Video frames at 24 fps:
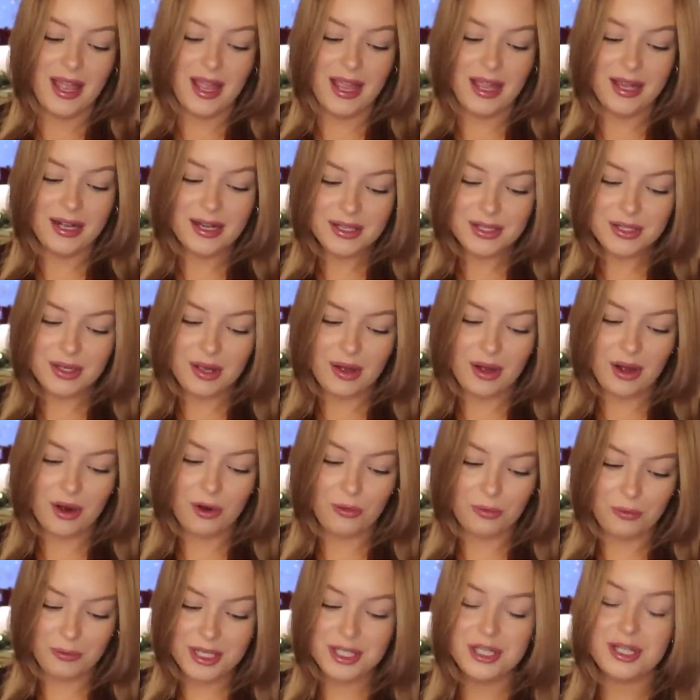It is
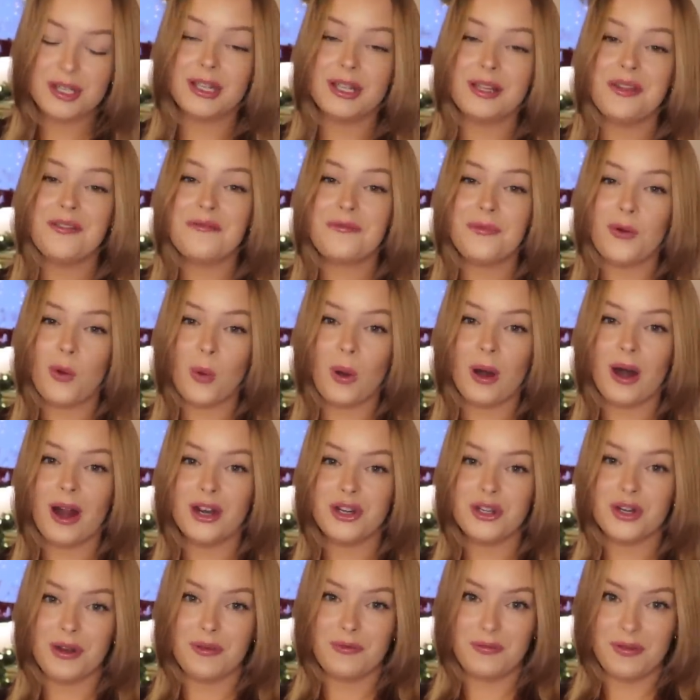originally
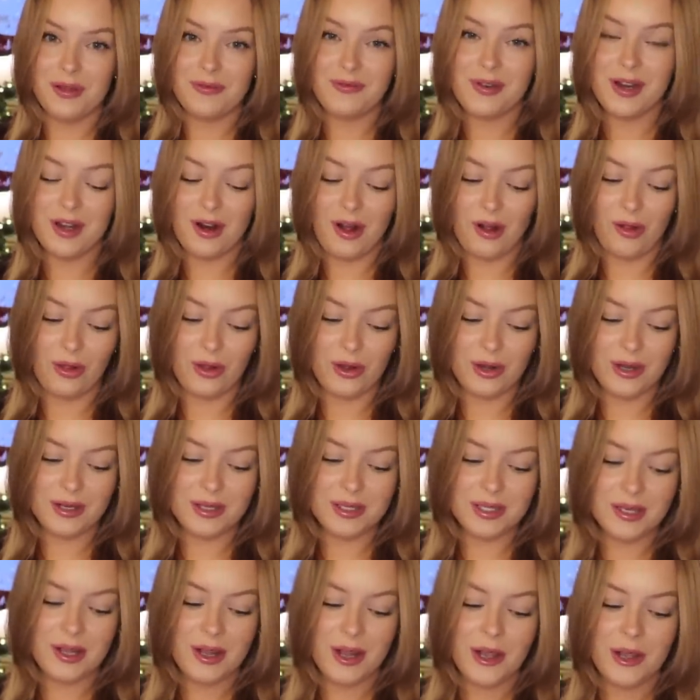
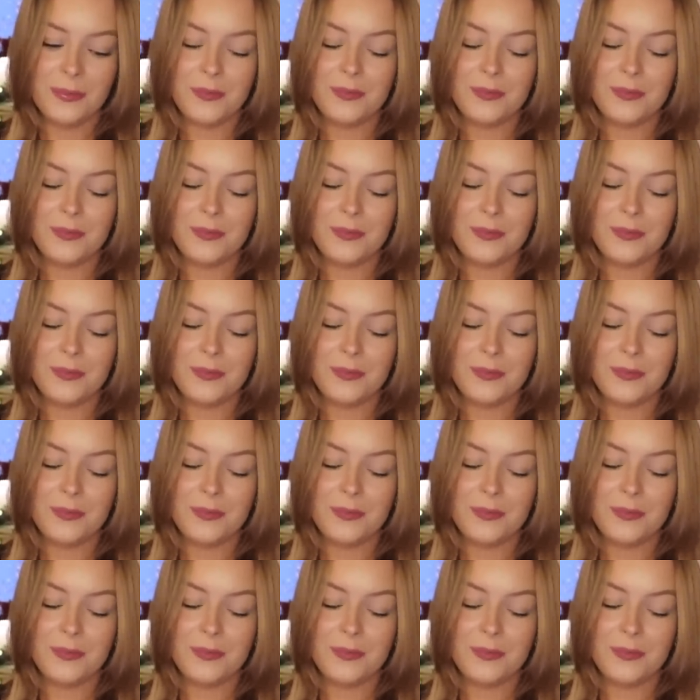$450.